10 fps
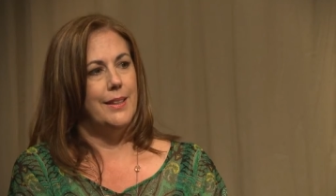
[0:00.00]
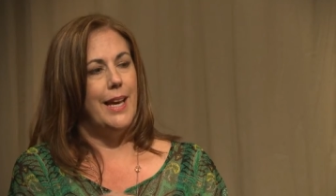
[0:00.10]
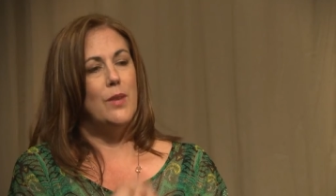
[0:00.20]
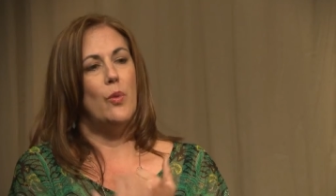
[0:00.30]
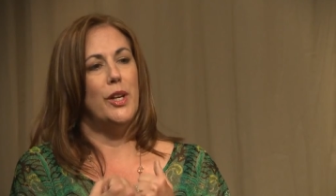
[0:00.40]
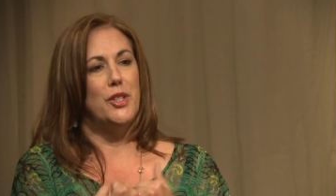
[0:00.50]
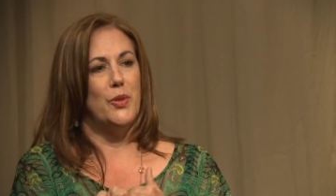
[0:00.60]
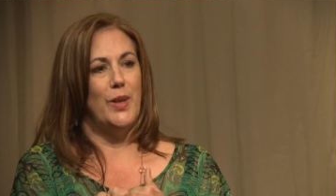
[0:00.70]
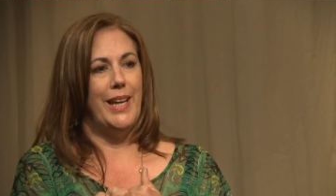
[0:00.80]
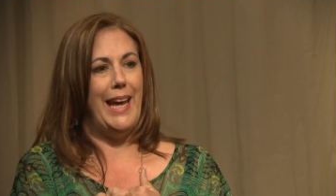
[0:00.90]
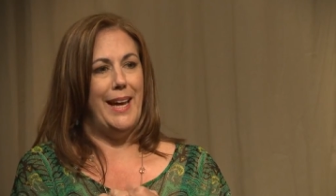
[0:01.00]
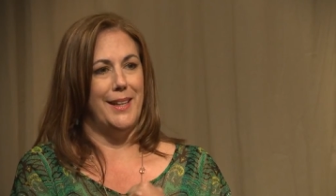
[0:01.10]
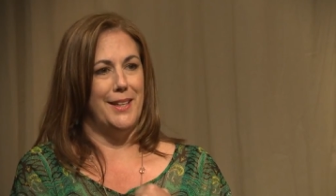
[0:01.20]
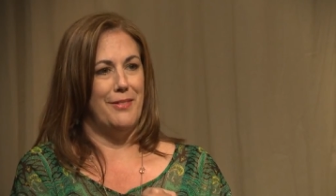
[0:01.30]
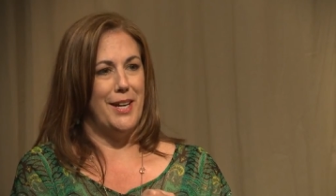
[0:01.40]
and want to do it again.
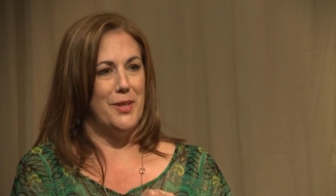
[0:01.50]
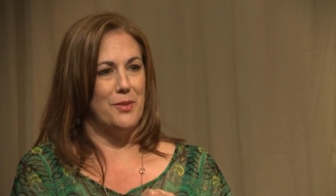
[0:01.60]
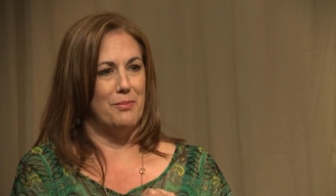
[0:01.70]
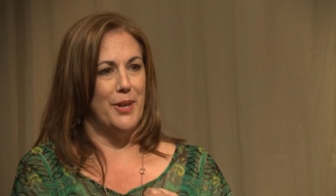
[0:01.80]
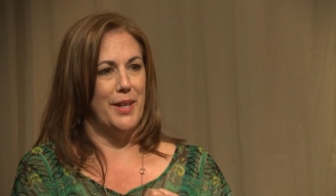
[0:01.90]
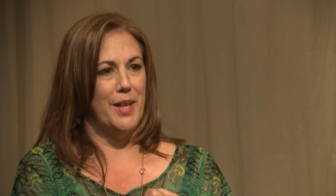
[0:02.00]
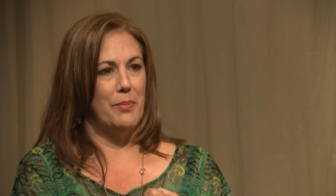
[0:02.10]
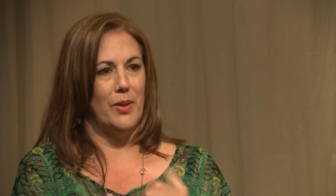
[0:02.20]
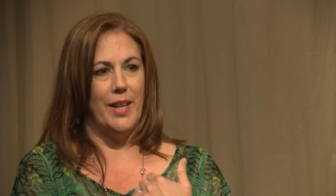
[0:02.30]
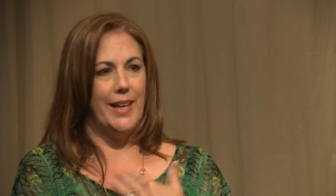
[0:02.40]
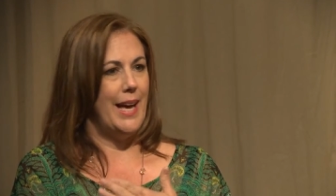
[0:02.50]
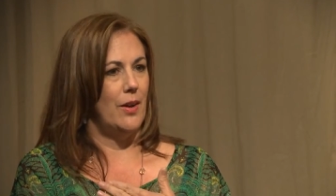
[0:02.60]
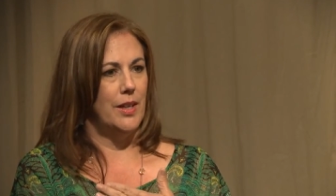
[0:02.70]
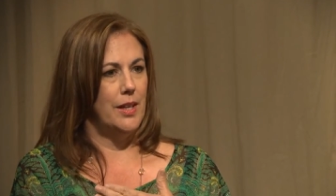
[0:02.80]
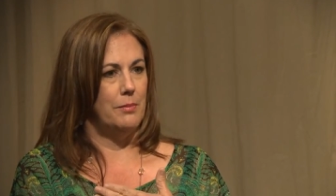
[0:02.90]
And if I don't bring it up, they're like, how
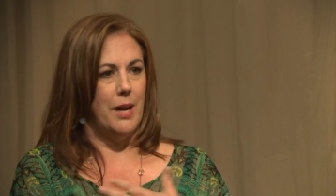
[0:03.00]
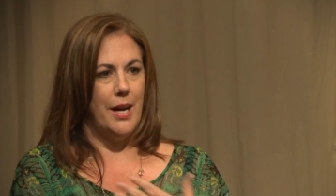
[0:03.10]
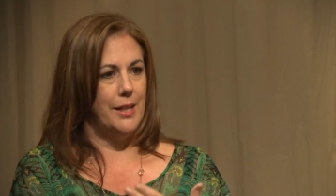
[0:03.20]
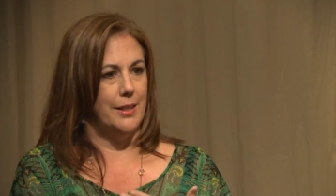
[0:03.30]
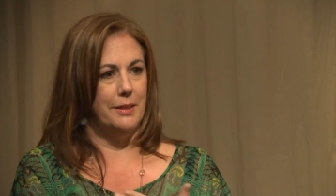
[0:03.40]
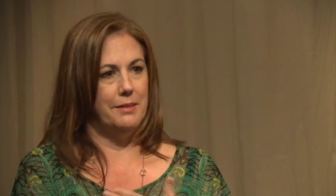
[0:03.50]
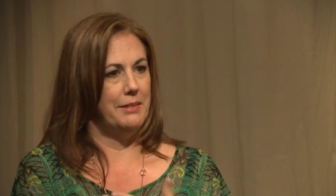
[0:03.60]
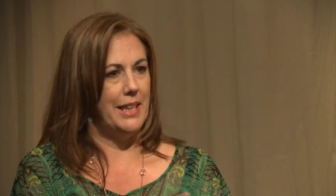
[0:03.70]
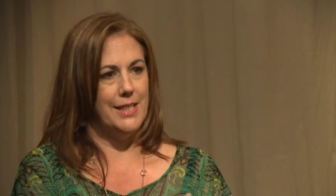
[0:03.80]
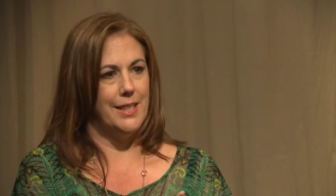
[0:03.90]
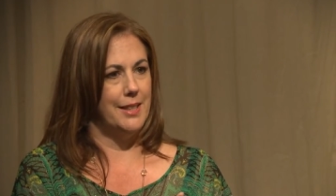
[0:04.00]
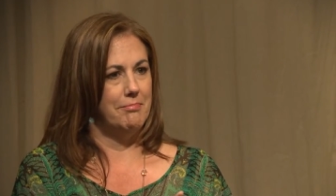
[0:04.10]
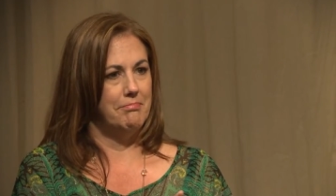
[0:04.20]
come I didn't get to